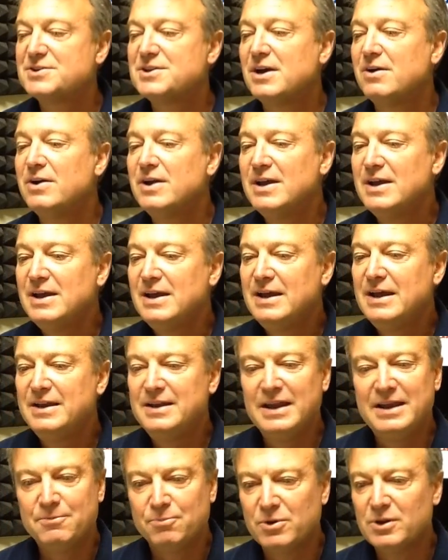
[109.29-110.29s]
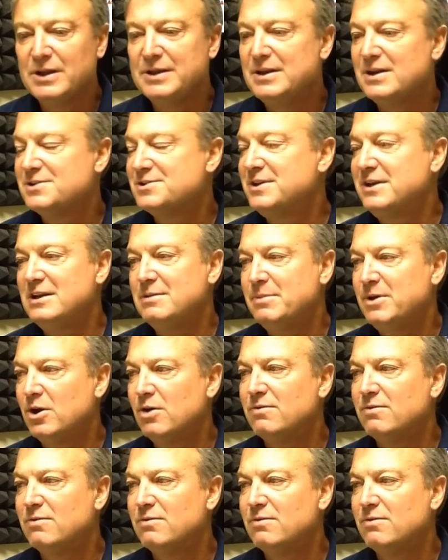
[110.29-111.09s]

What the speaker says: So it really does need to be